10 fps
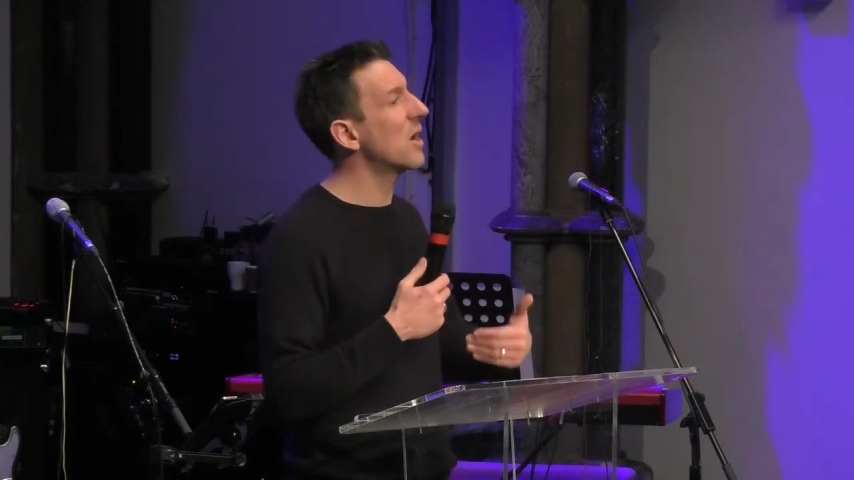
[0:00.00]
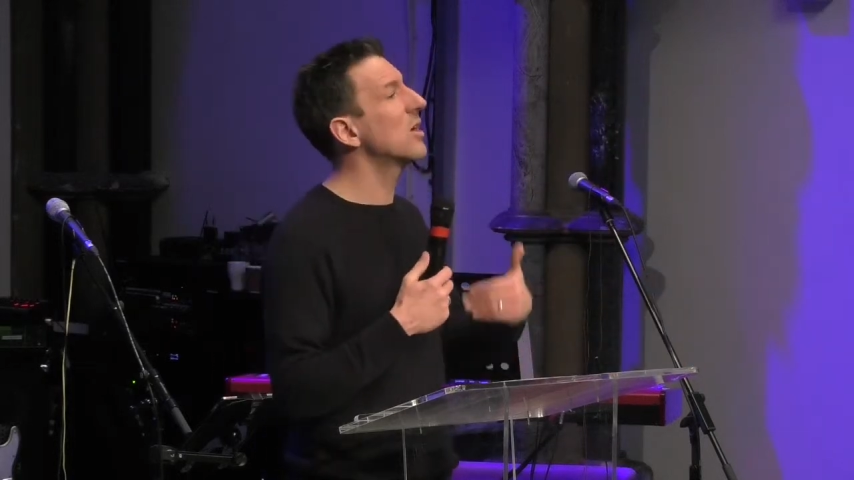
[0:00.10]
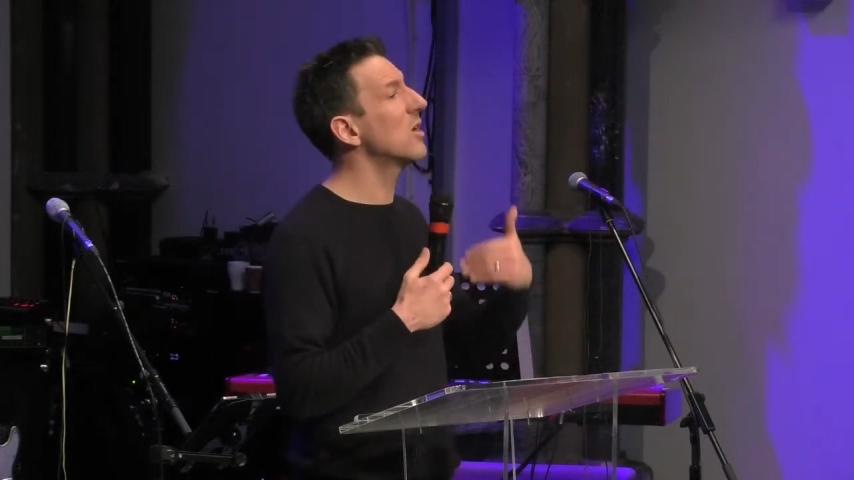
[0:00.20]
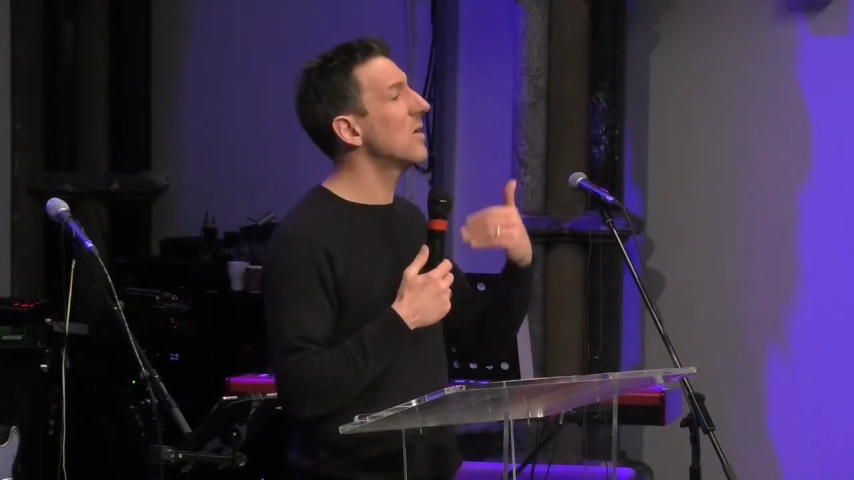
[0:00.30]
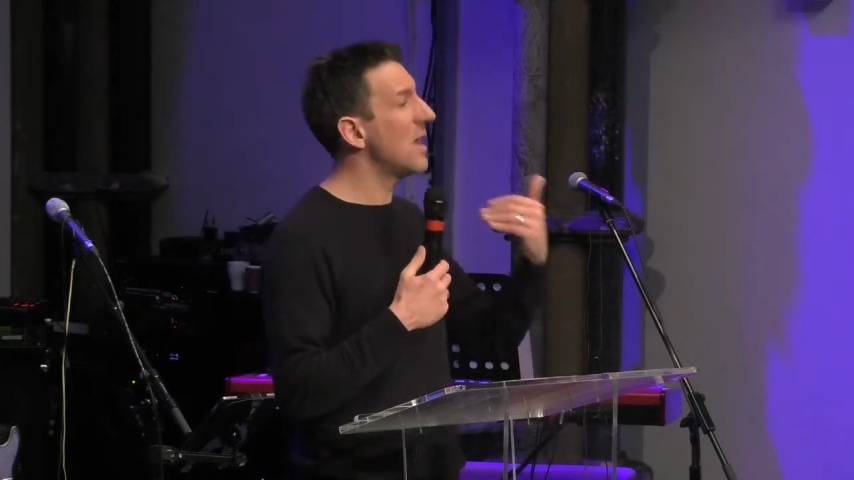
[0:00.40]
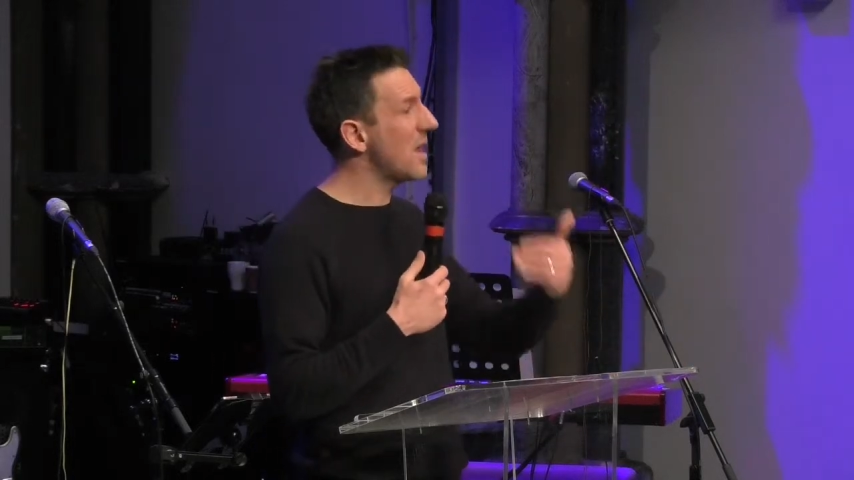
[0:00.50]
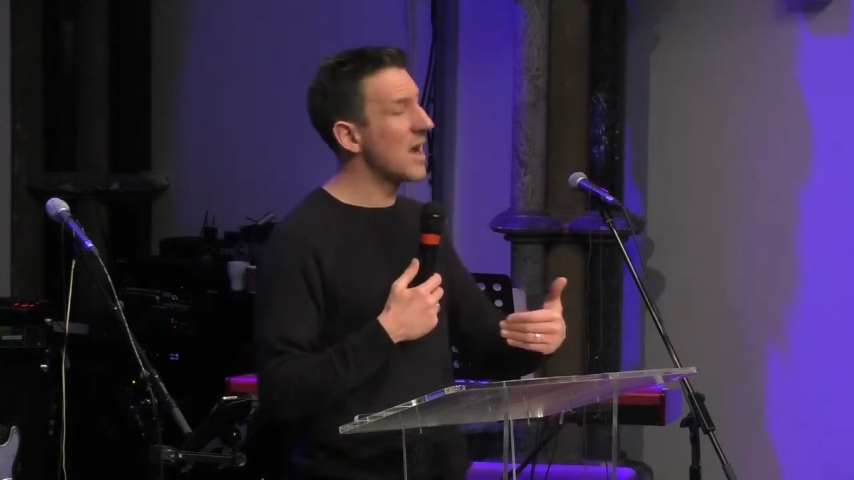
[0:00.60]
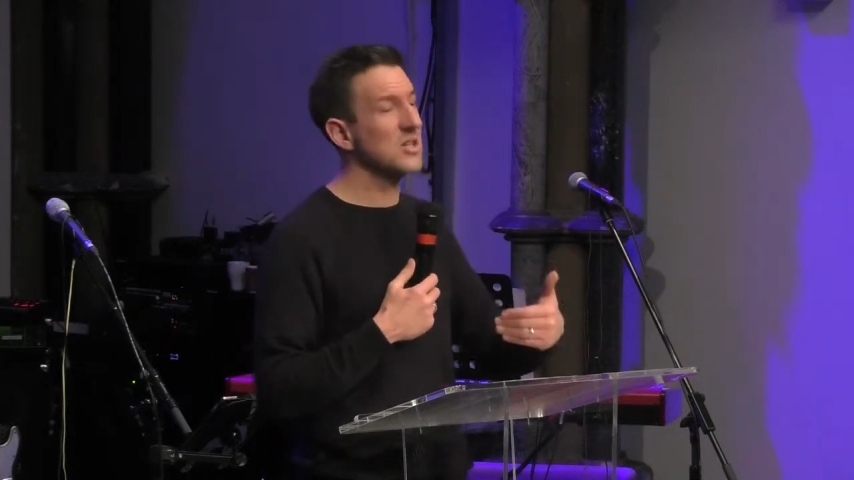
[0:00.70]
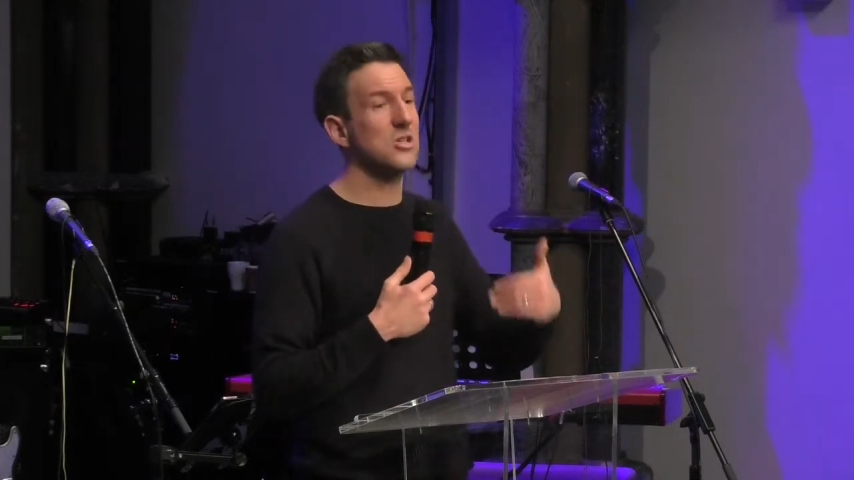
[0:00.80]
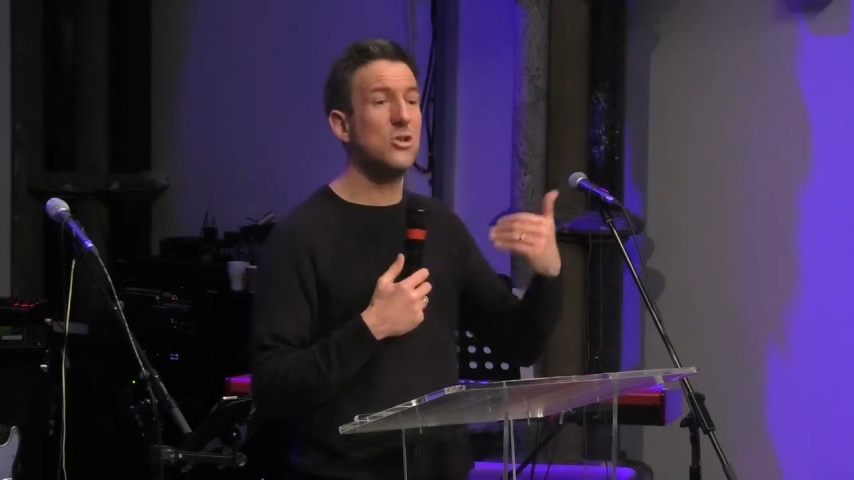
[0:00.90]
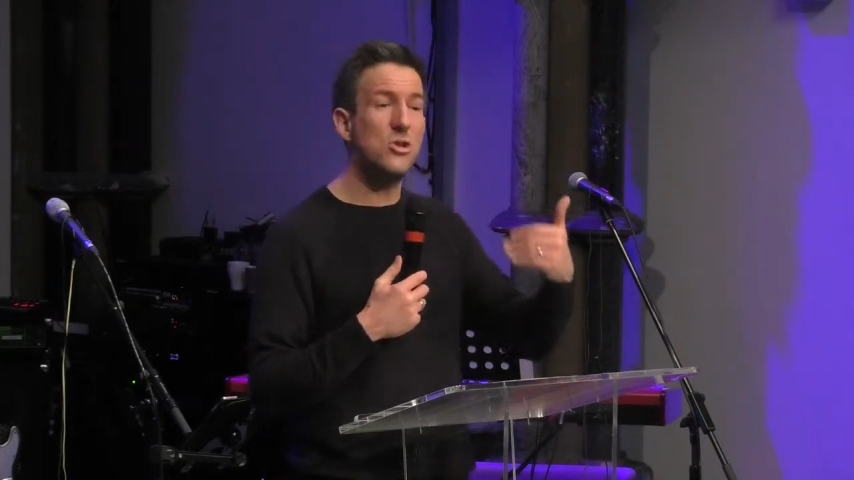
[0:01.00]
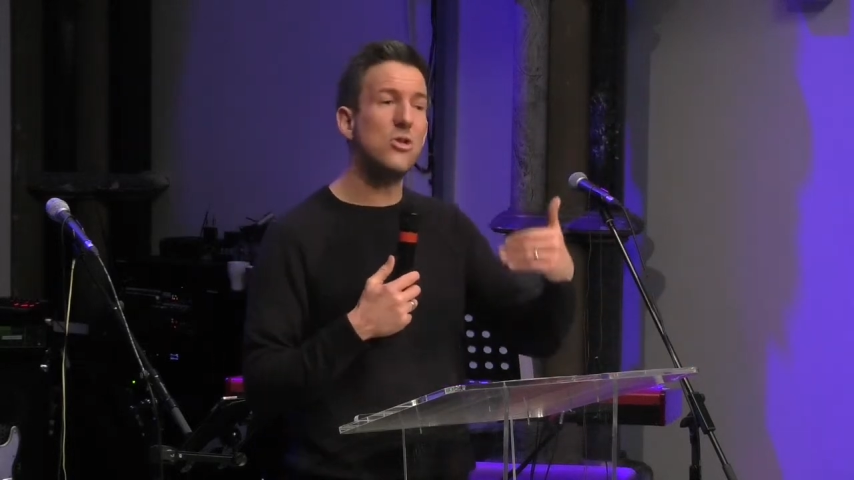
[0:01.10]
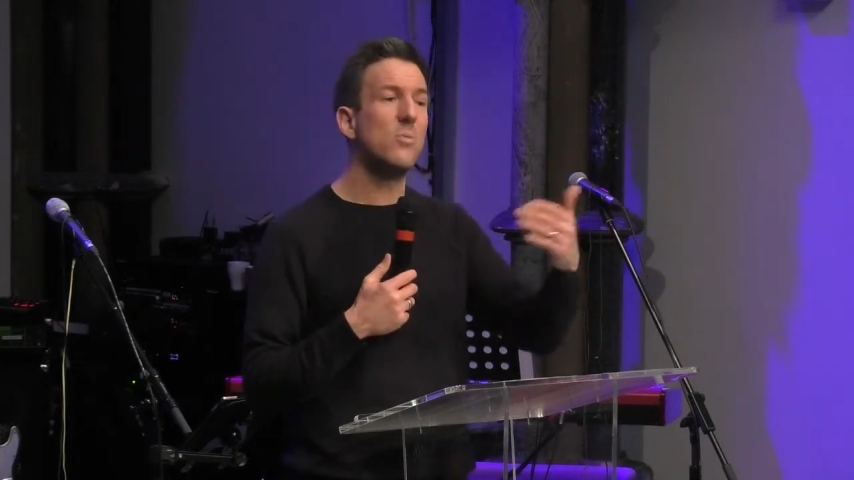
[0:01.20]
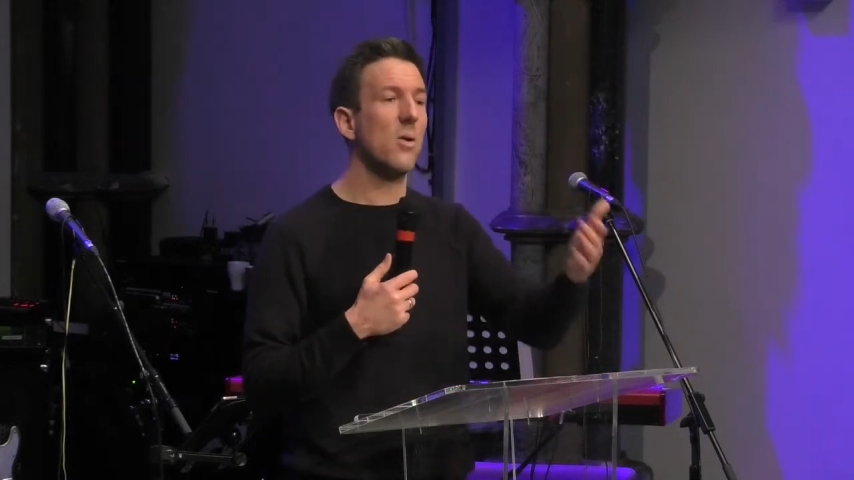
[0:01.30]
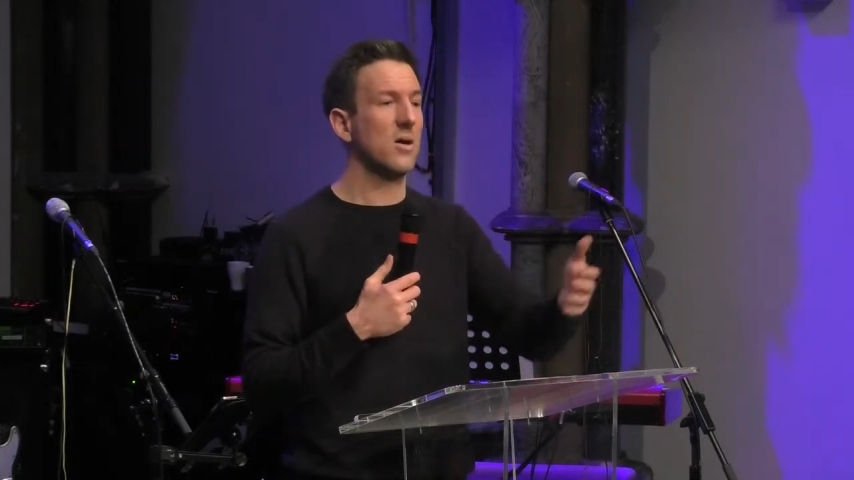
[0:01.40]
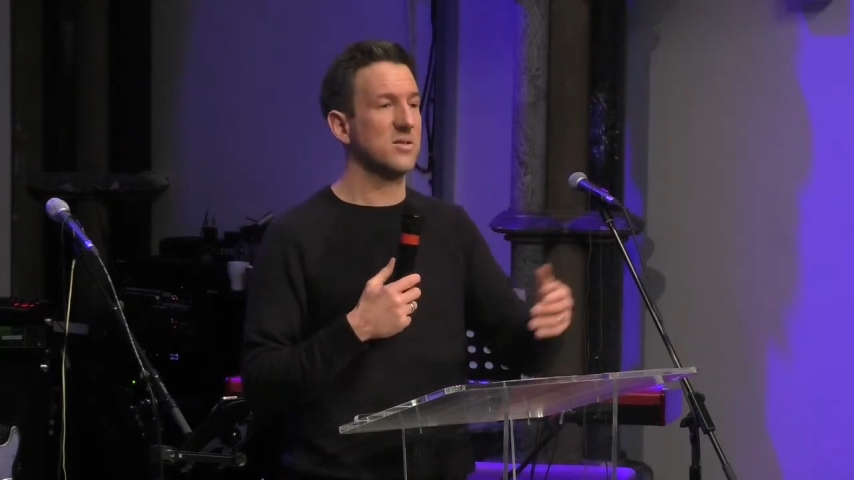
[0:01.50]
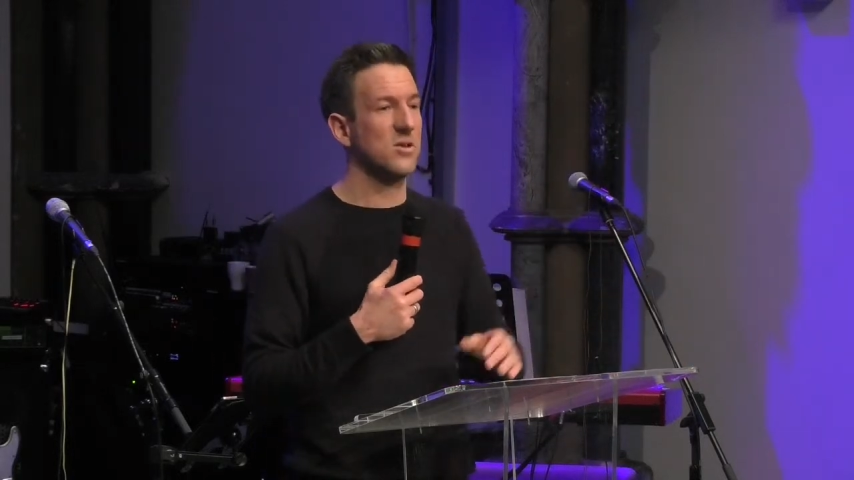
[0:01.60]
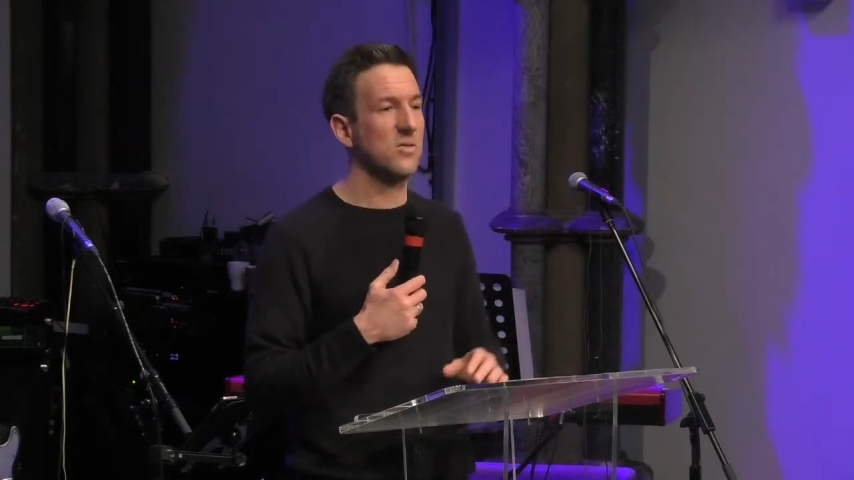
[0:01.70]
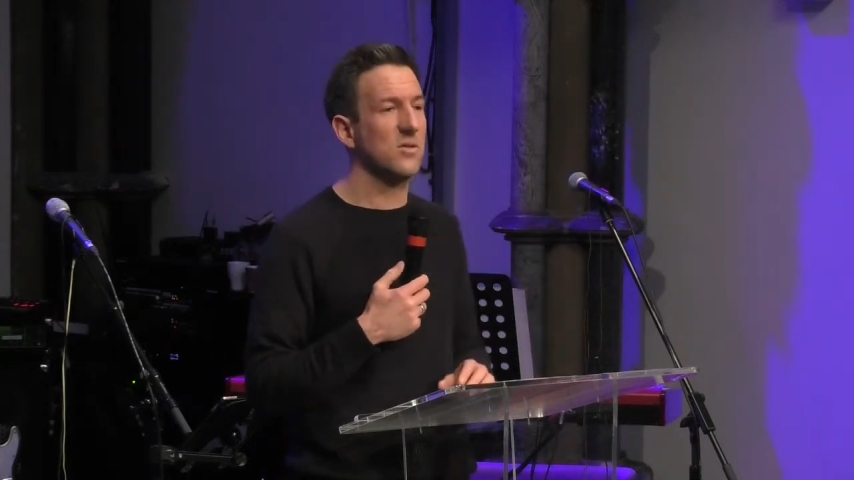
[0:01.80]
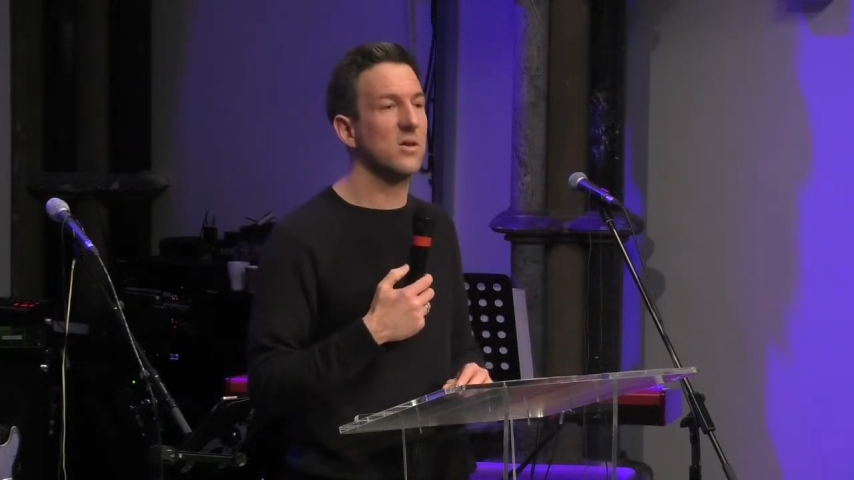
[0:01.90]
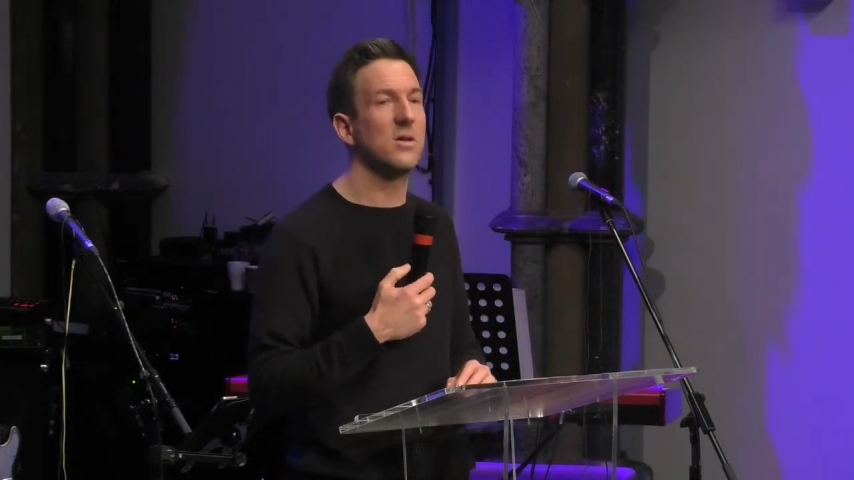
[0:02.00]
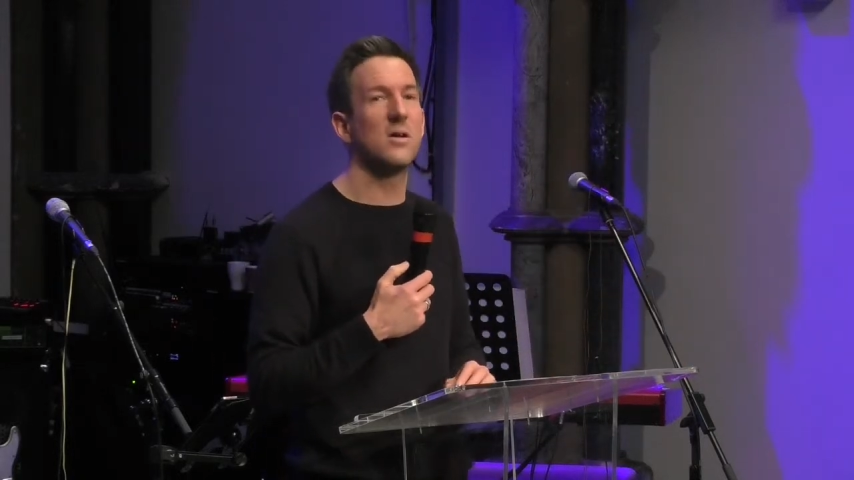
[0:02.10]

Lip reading: I'm going to enact a new Passover